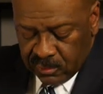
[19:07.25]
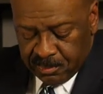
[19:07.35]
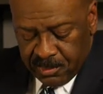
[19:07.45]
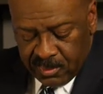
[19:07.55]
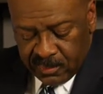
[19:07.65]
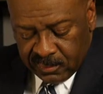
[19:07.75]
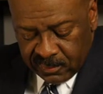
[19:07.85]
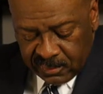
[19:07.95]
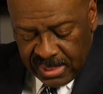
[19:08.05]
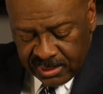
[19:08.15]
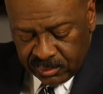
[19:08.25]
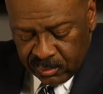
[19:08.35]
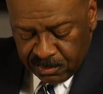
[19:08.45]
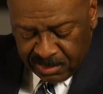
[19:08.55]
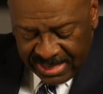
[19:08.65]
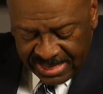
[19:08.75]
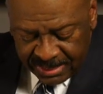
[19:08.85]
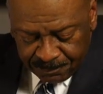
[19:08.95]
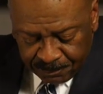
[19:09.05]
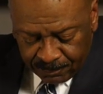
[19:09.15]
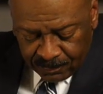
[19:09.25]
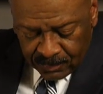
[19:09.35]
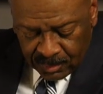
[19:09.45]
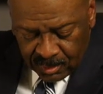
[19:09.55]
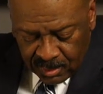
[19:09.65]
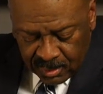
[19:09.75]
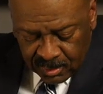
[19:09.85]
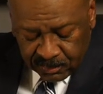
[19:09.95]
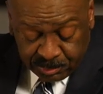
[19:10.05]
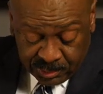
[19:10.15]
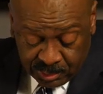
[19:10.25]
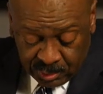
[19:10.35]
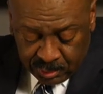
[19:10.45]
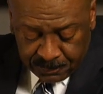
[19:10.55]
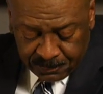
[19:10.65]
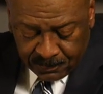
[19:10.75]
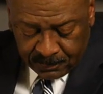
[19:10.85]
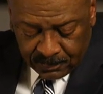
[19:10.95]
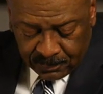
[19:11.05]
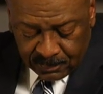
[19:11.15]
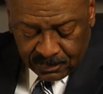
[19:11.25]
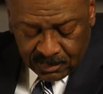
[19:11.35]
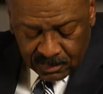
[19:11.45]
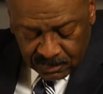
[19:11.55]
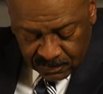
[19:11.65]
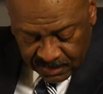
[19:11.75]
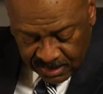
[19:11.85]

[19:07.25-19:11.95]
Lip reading: experience is not too bad. It's pretty good. You